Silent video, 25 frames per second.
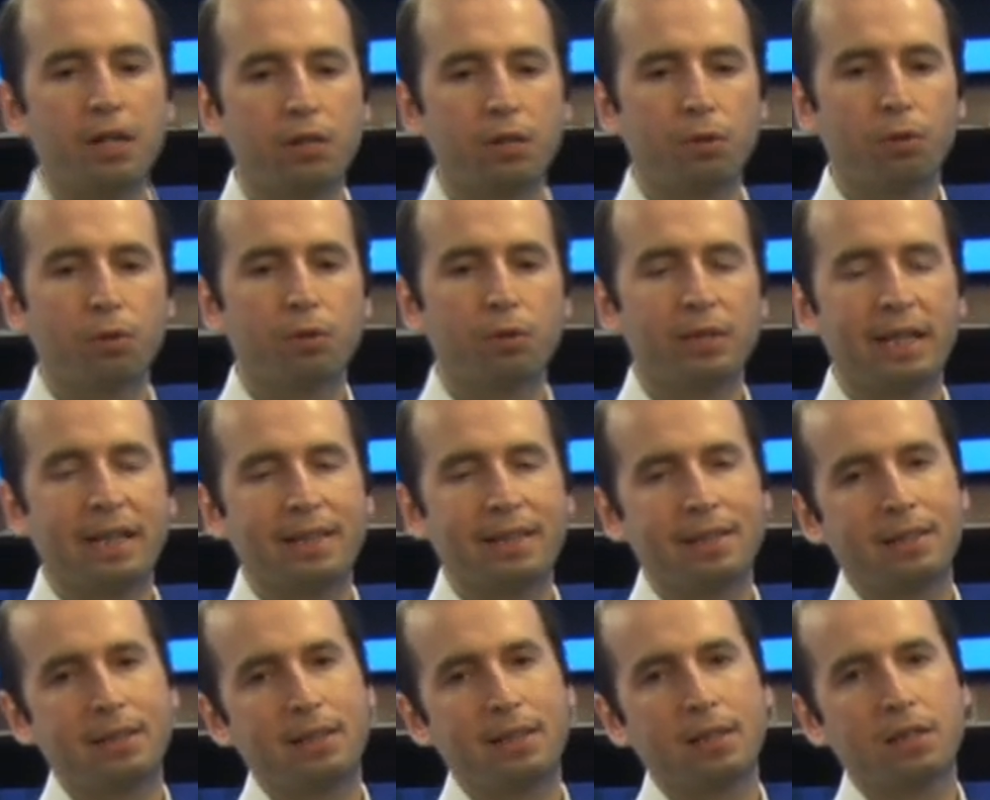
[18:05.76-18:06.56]
those
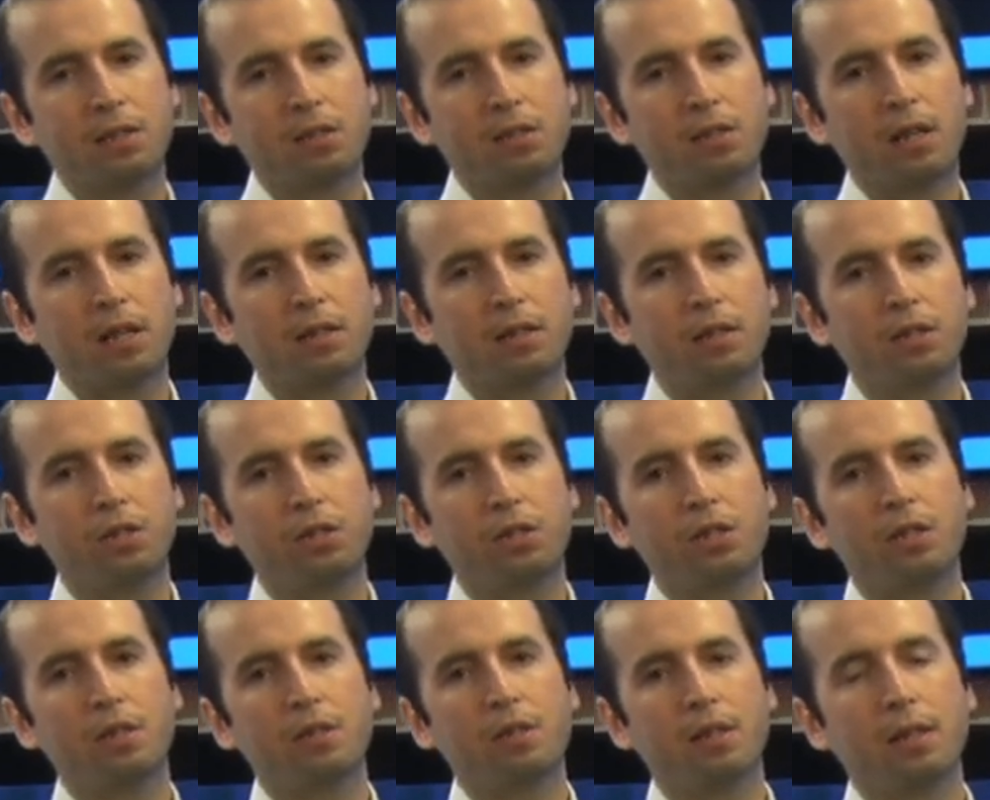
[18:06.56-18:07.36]
existing
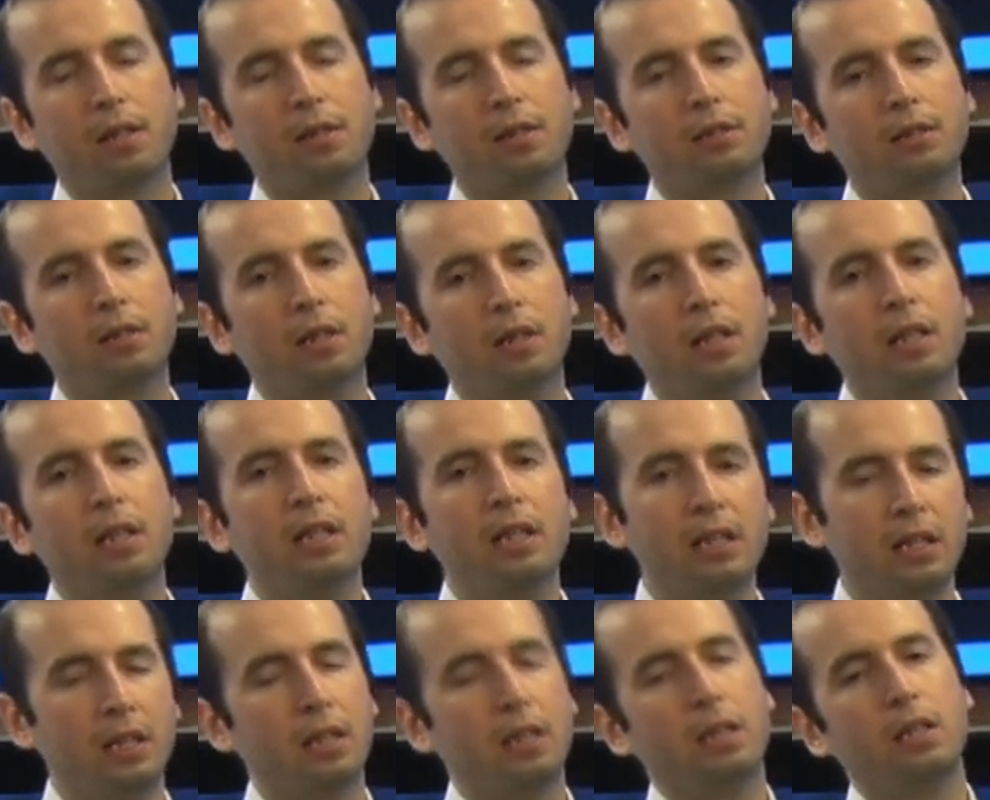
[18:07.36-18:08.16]
strategies and
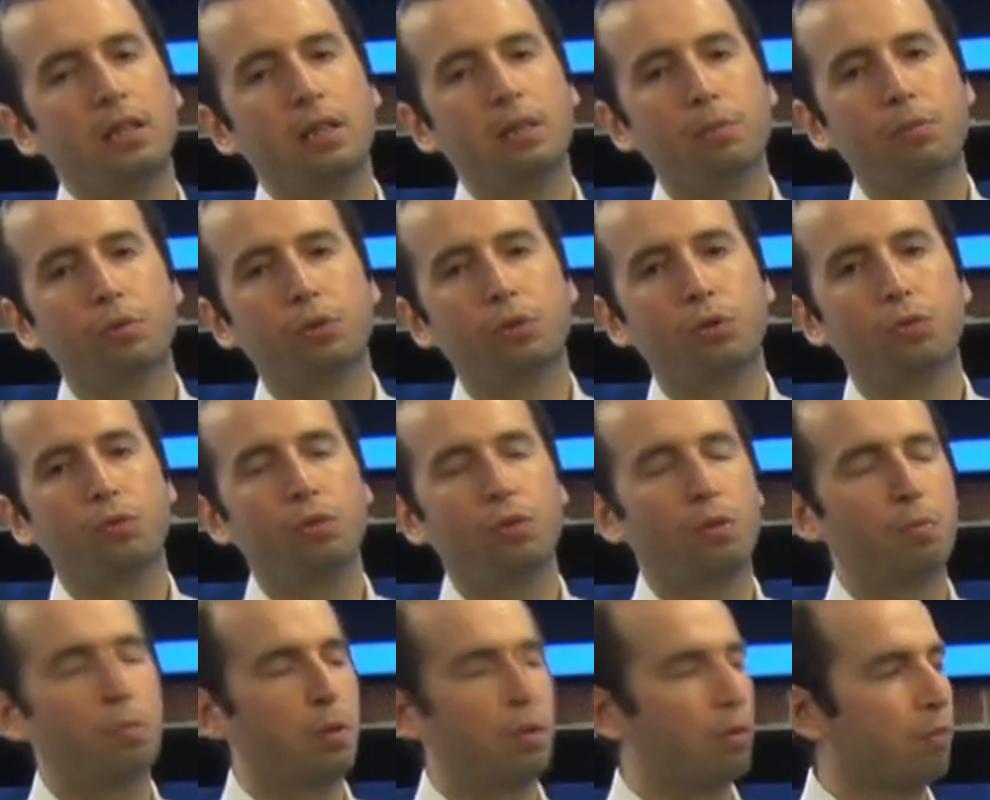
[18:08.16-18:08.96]
uh, improve
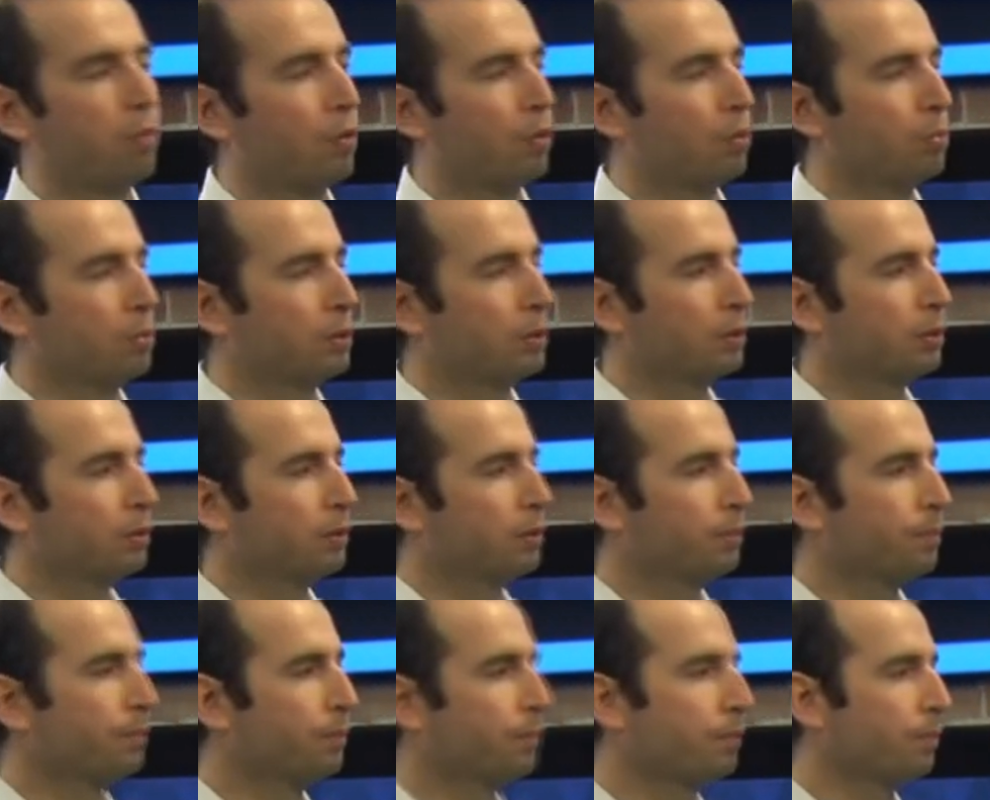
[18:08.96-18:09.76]
your performance.
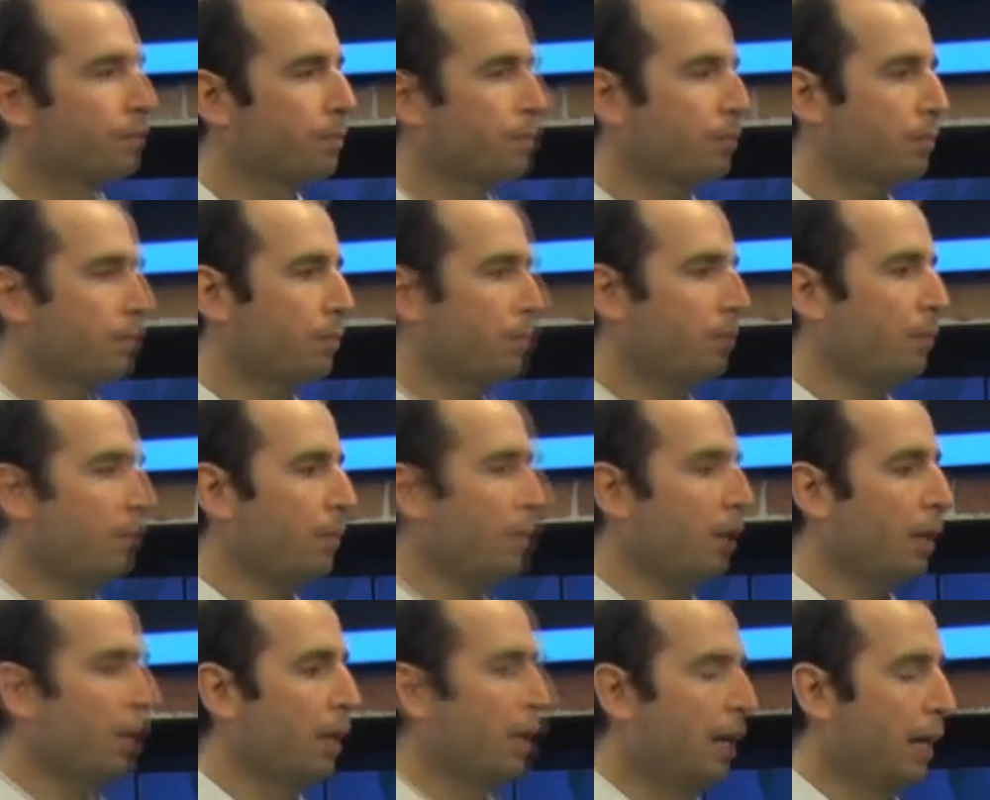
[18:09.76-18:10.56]

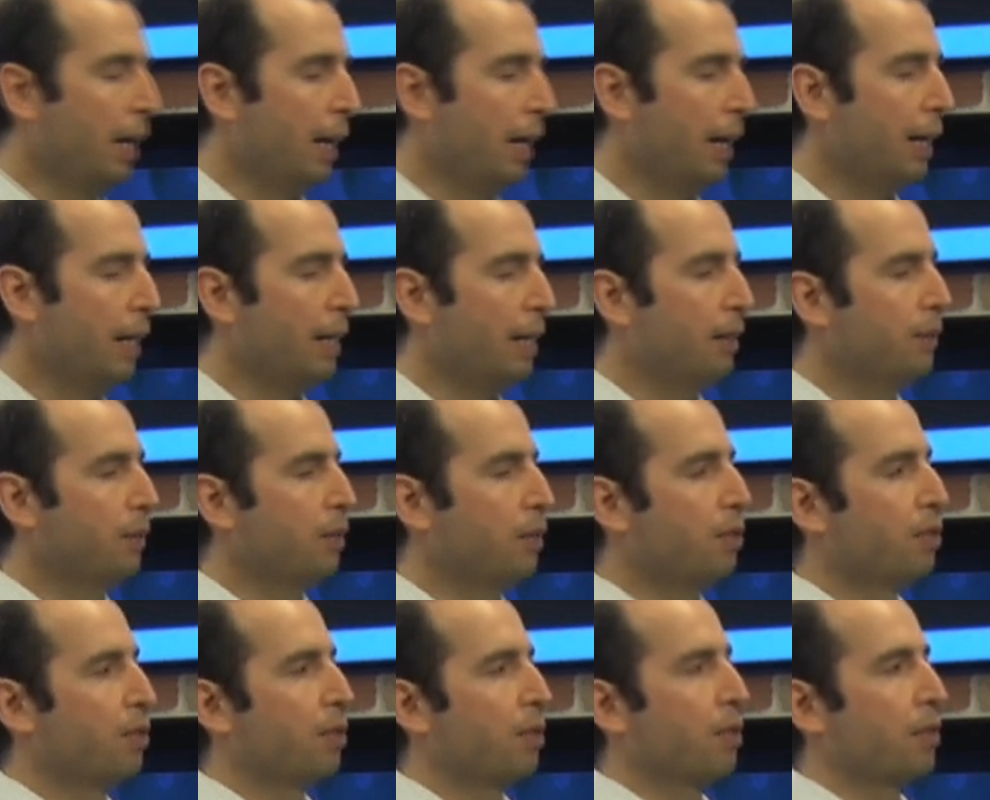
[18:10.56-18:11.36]
And
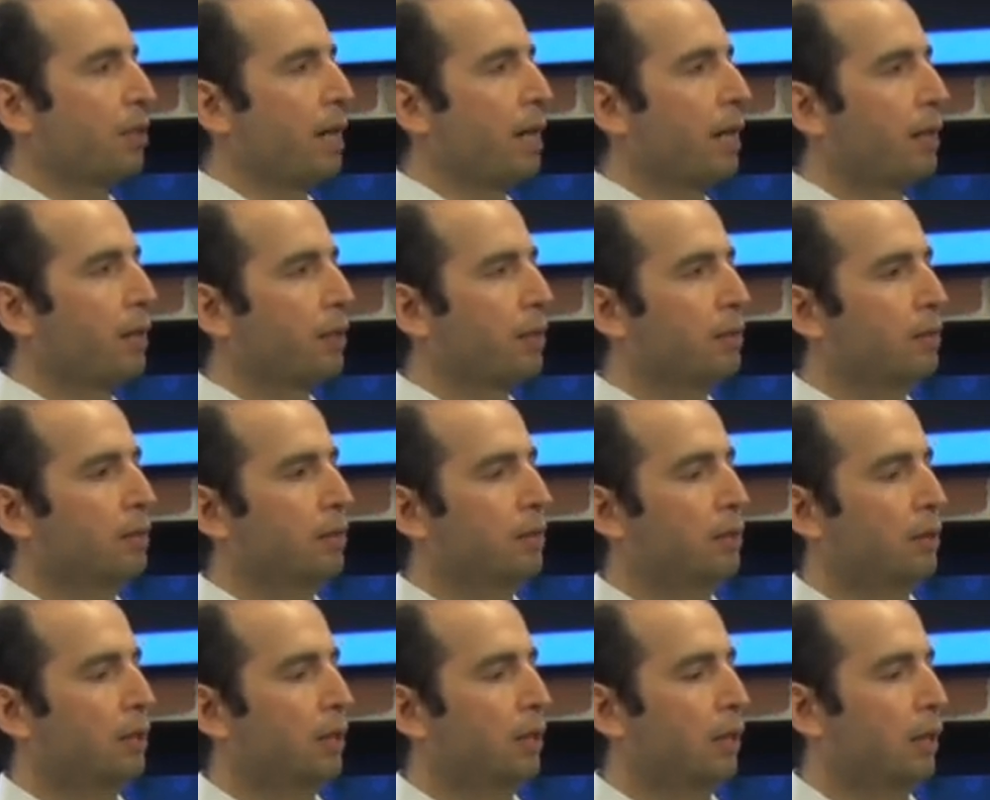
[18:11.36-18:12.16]
this is a cycle.
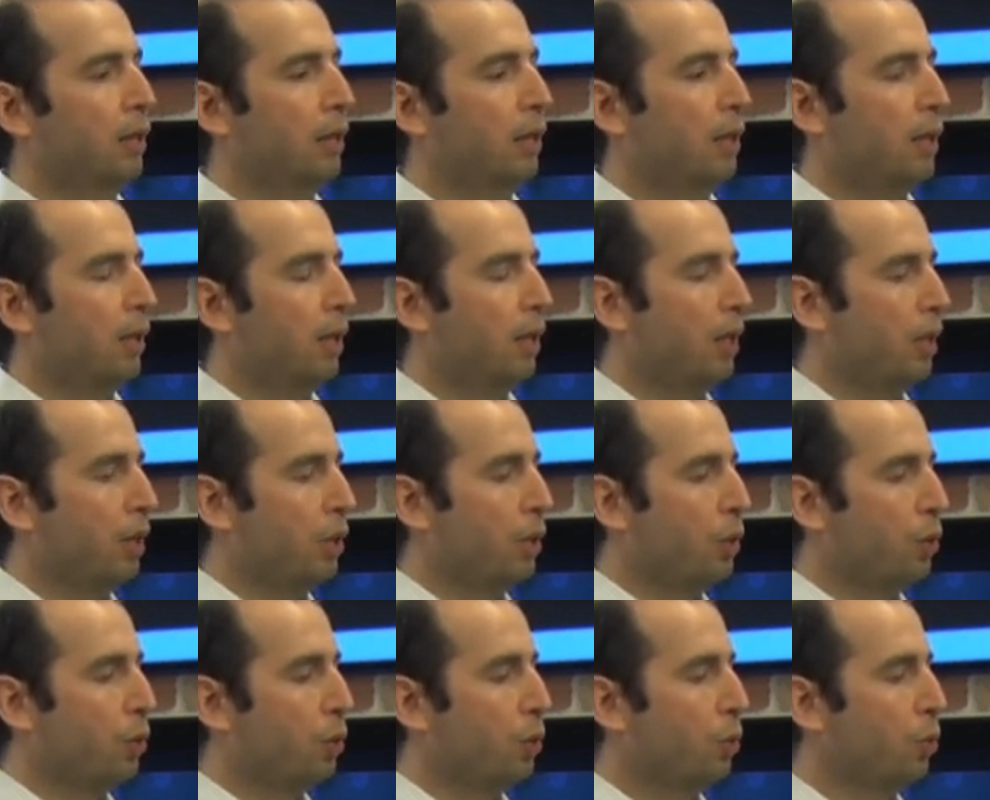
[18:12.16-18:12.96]

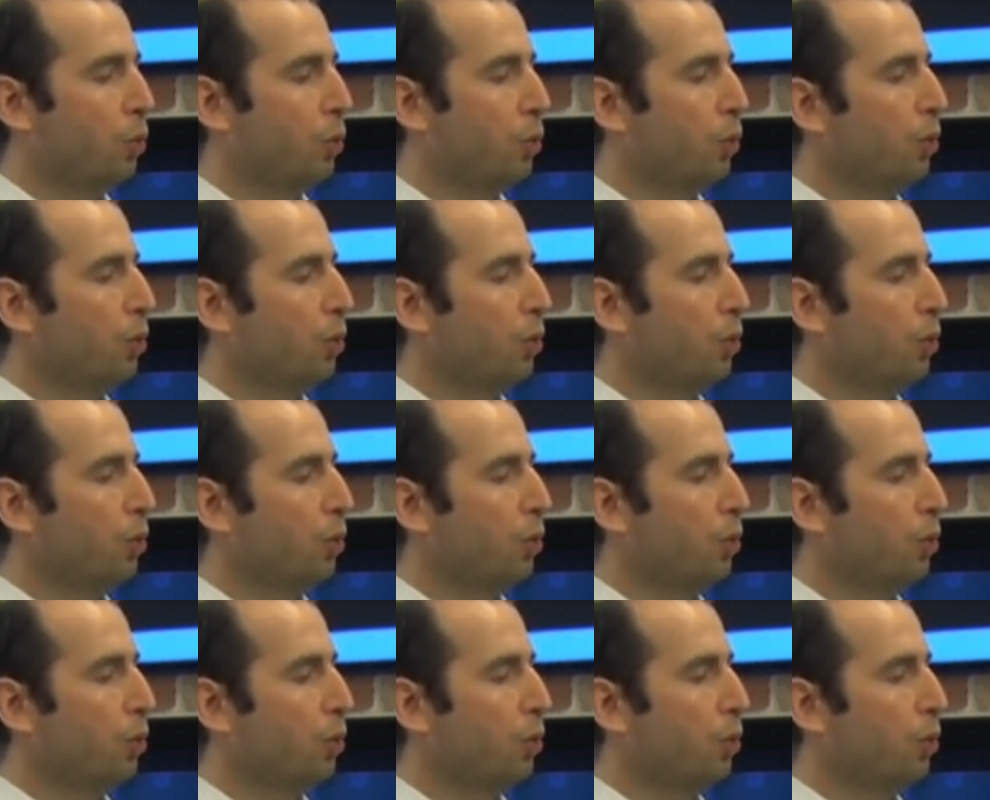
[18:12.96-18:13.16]
you